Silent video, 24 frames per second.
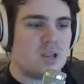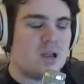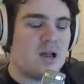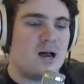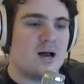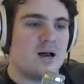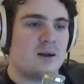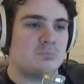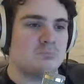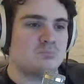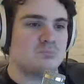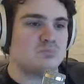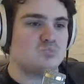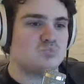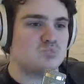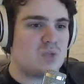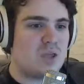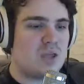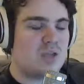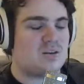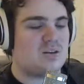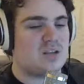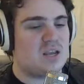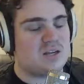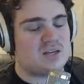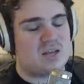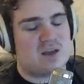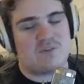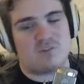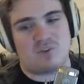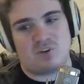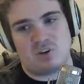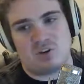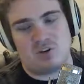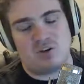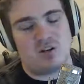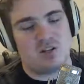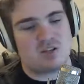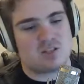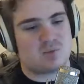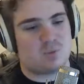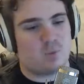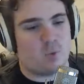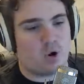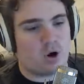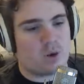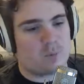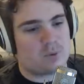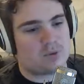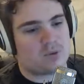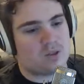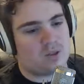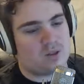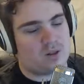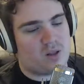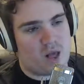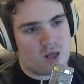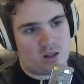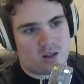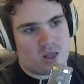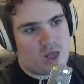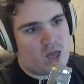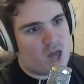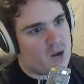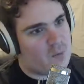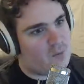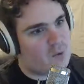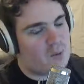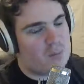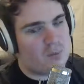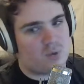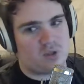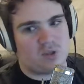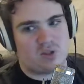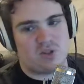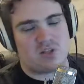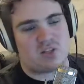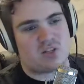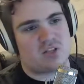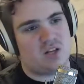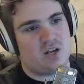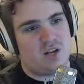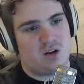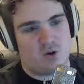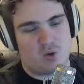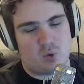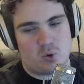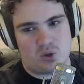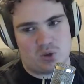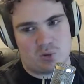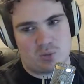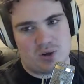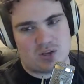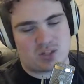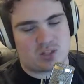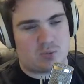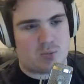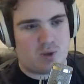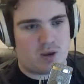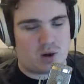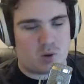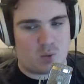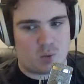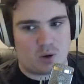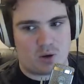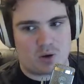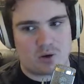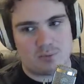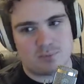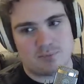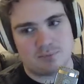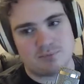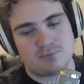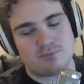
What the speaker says: it. It definitely needs some work, but a lot of people in the city are doing their best to make it work.